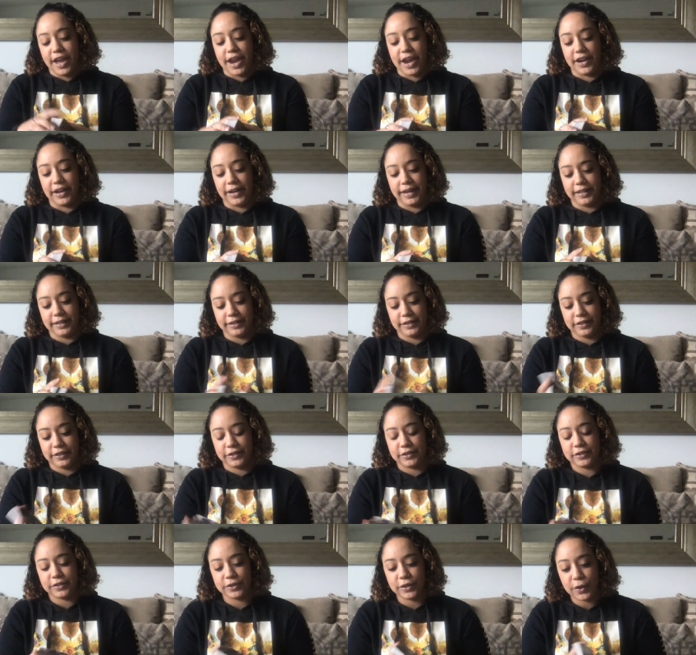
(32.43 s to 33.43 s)
All right,
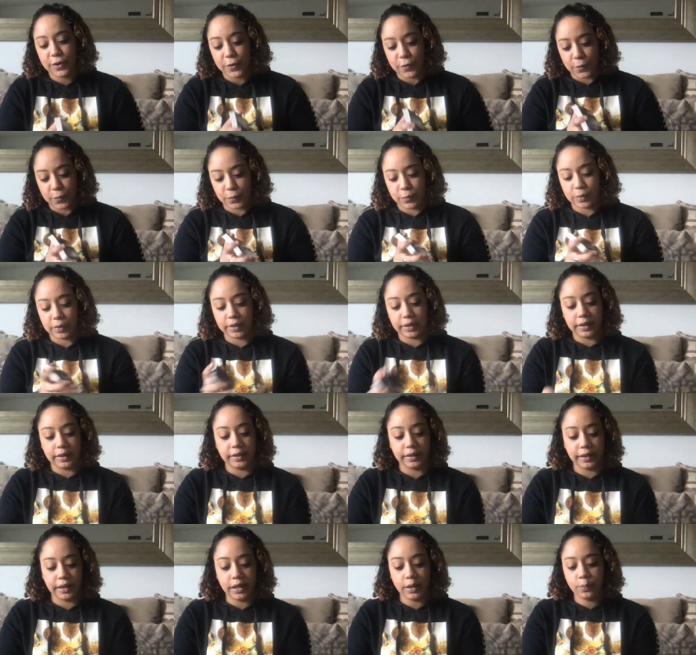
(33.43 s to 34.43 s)
so
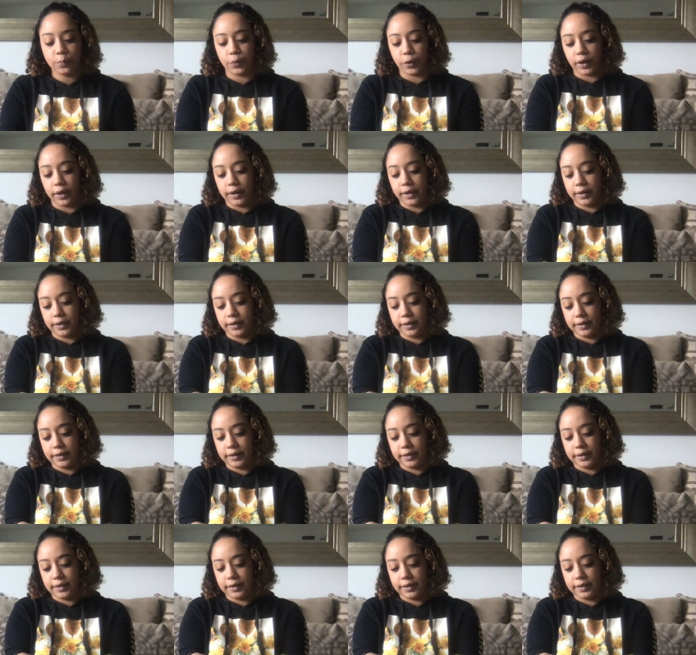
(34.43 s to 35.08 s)
Libra.